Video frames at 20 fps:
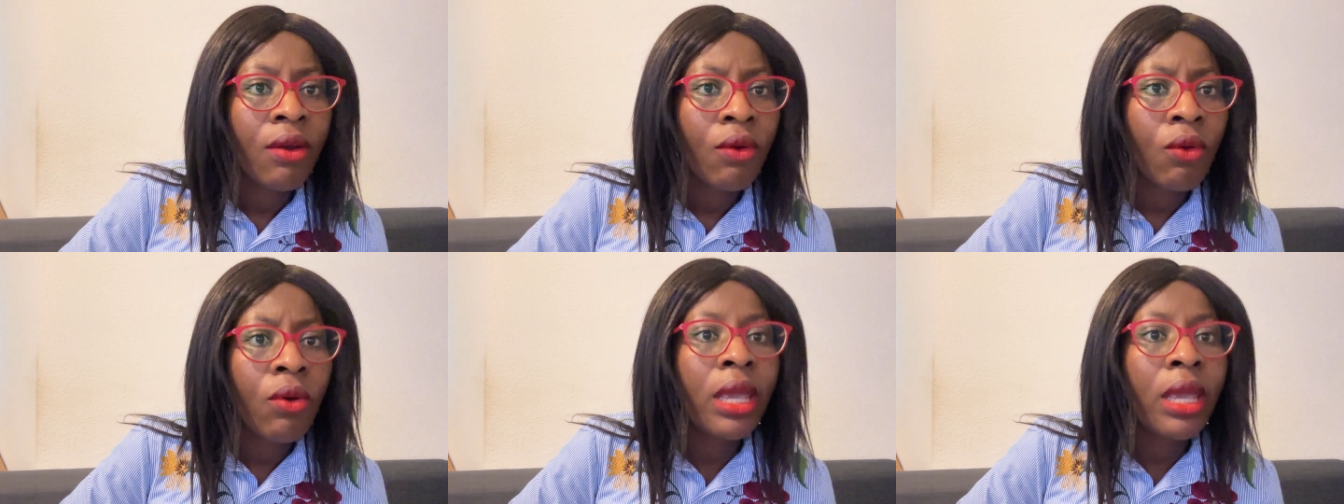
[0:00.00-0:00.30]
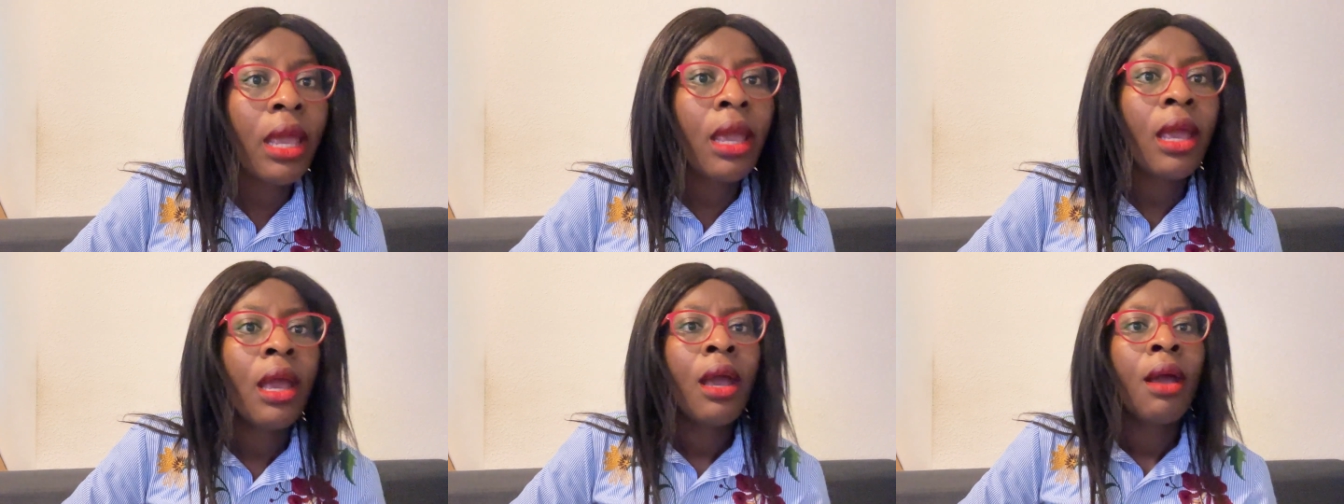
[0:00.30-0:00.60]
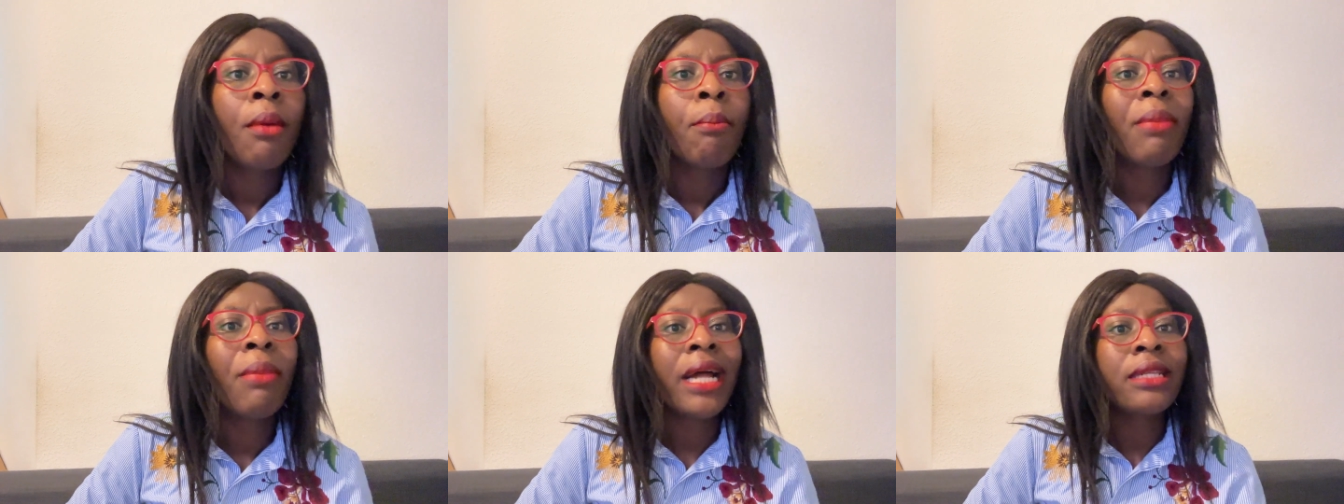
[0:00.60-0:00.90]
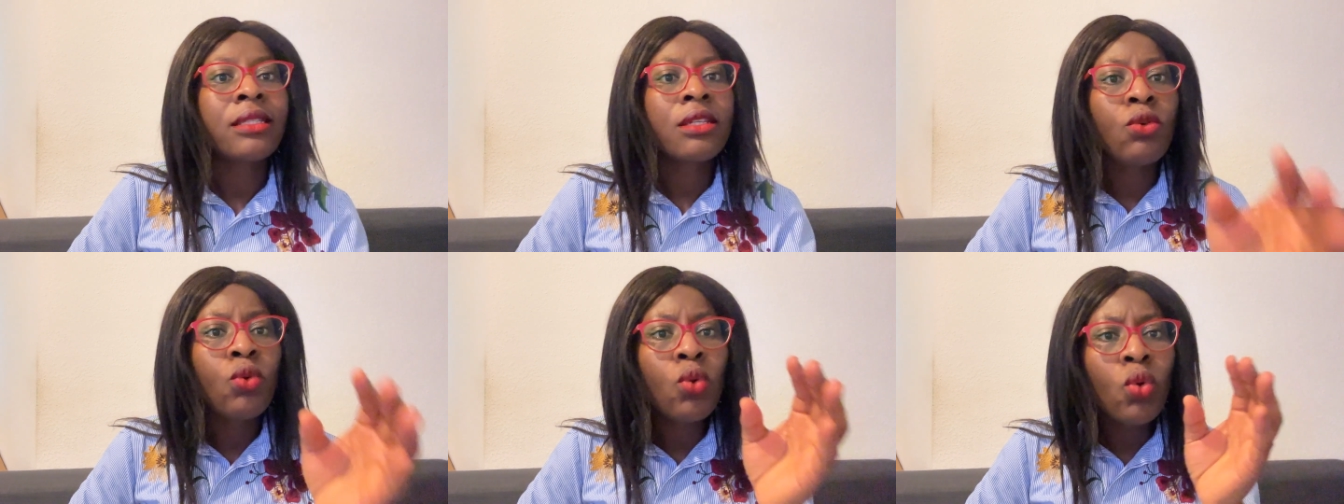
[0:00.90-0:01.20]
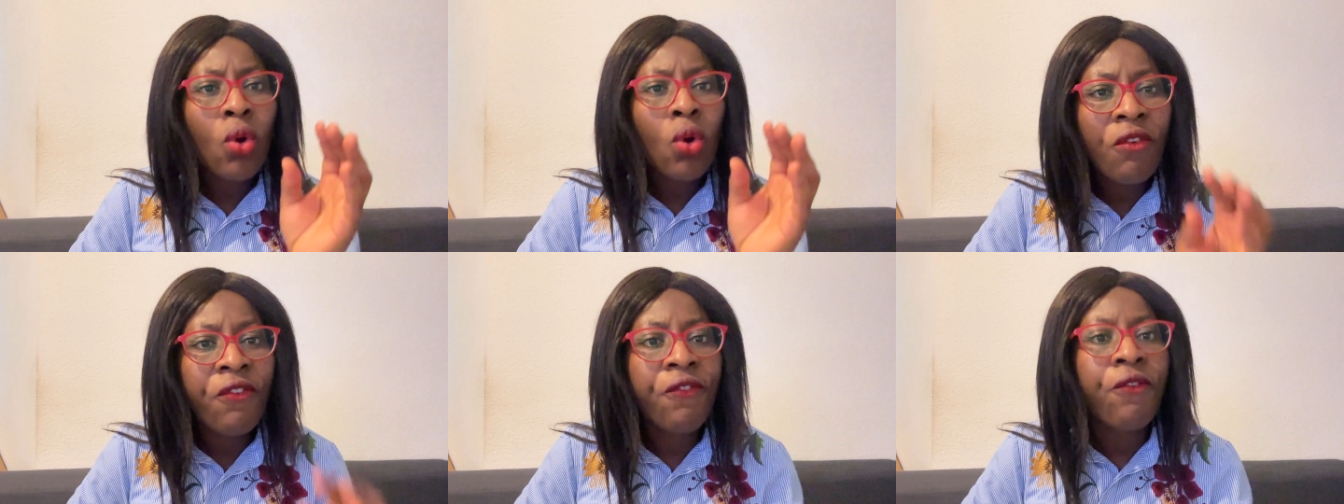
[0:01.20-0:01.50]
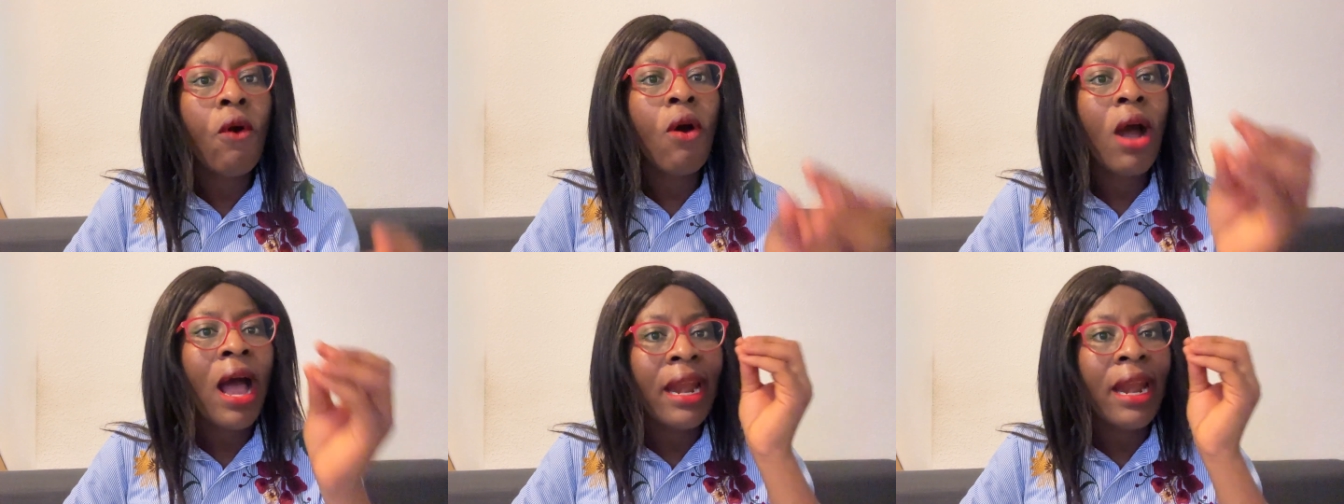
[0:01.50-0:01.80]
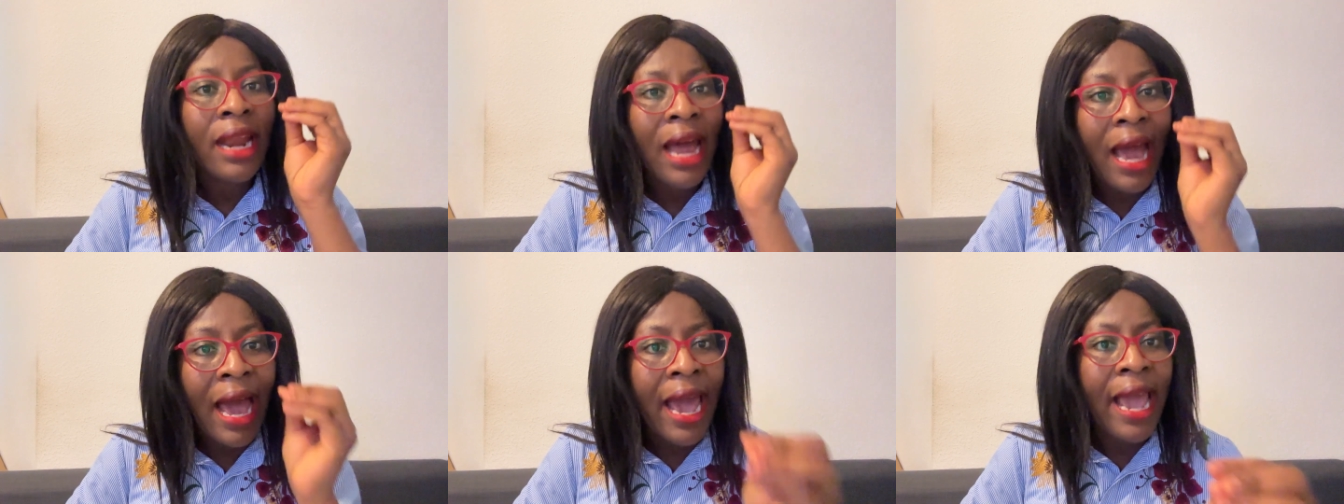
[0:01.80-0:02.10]
Okay, but look for
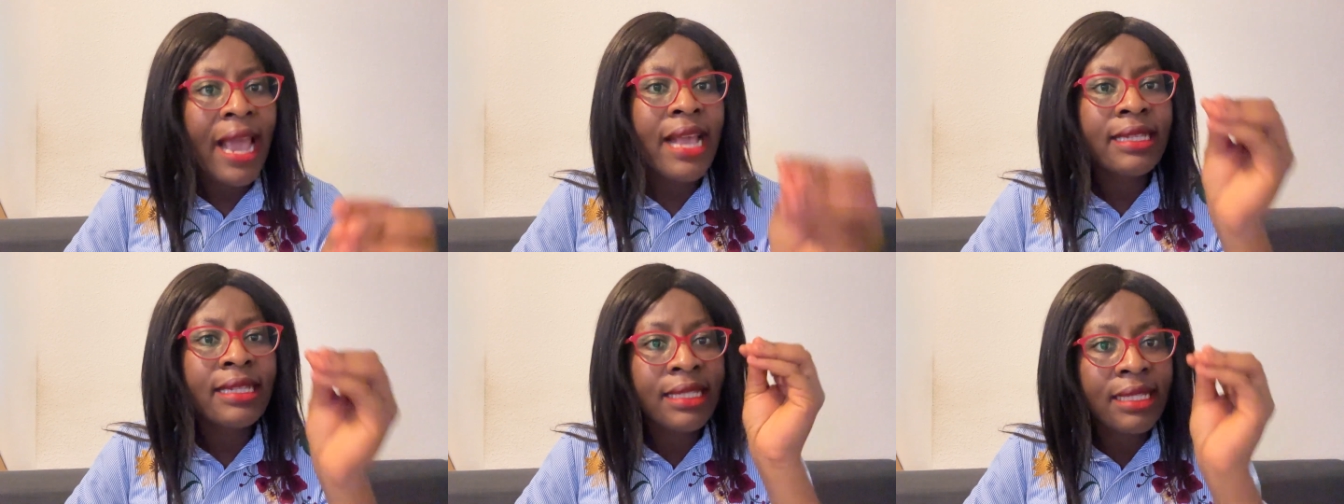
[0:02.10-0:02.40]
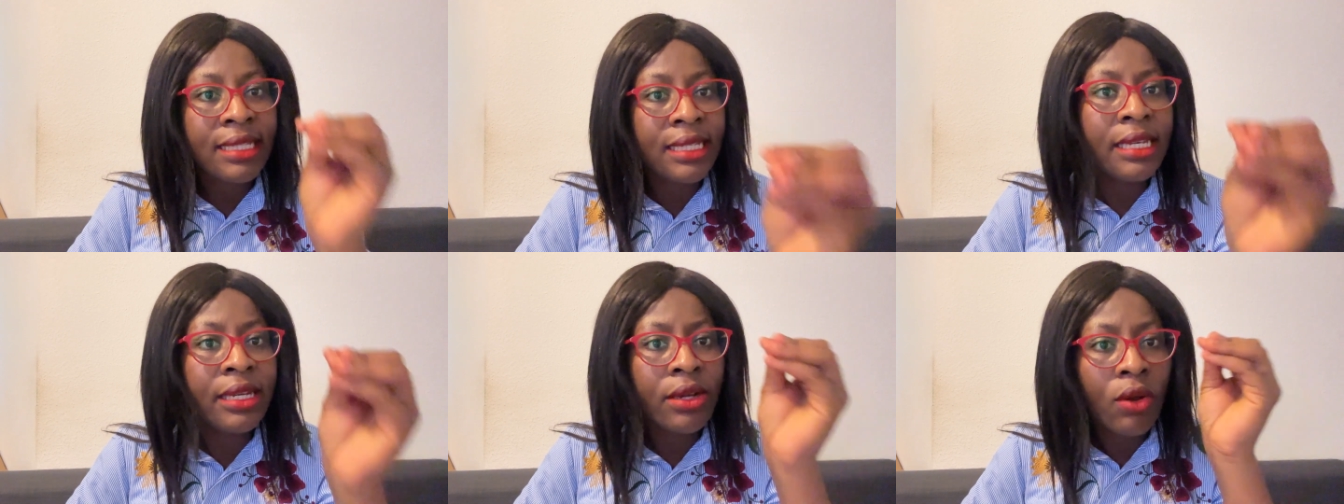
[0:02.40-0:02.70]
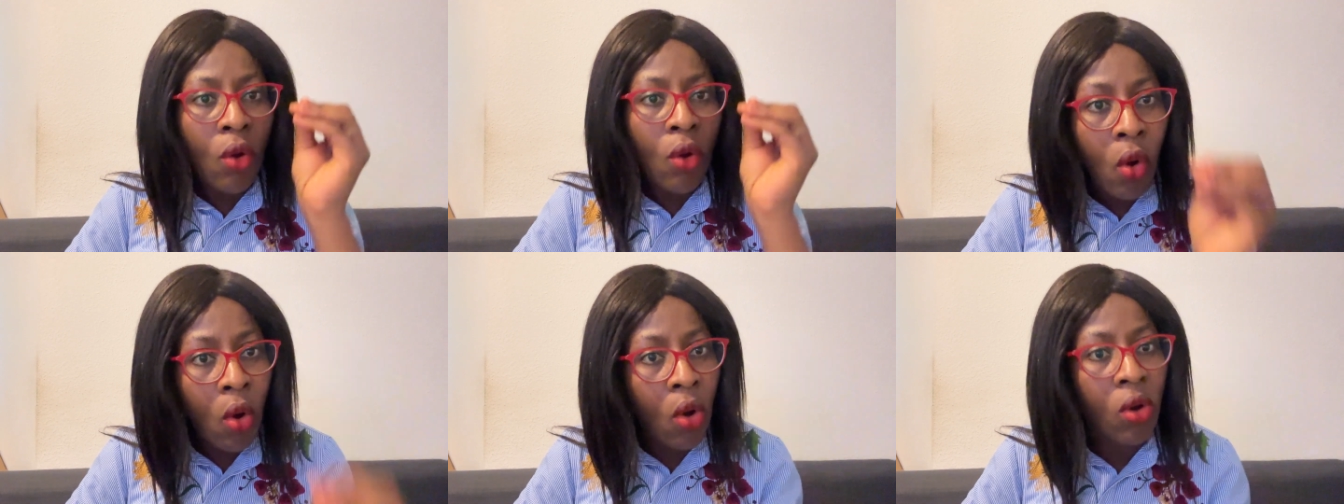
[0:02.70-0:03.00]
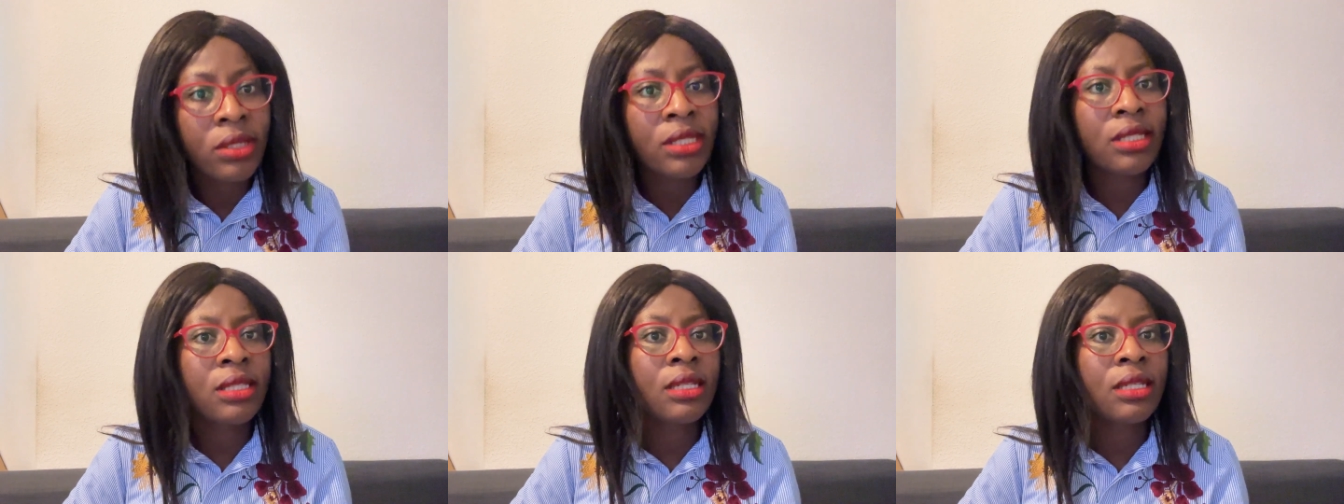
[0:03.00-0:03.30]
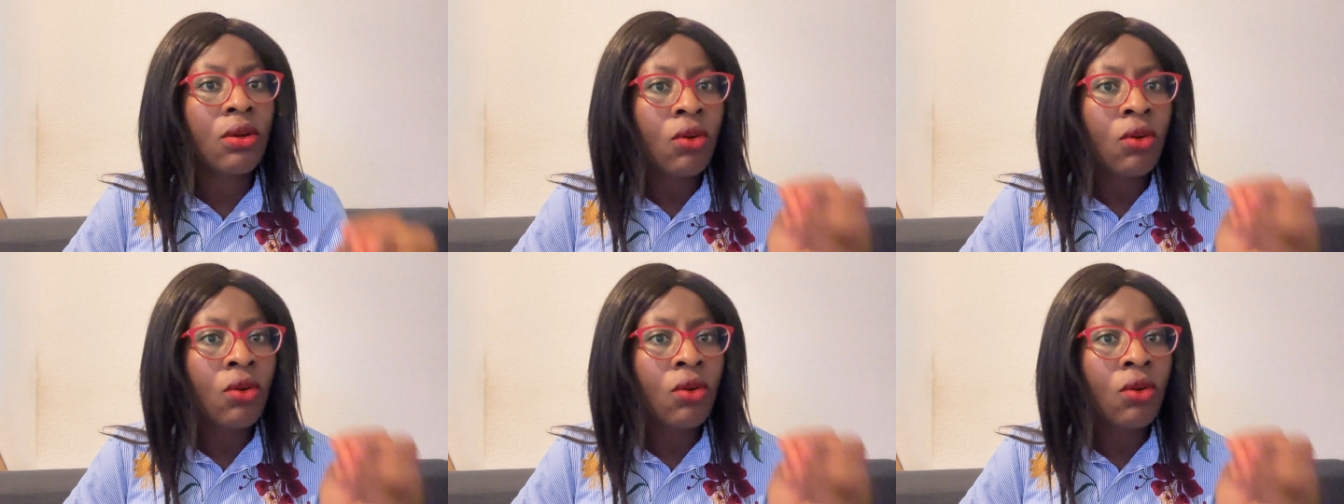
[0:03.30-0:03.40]
an IT course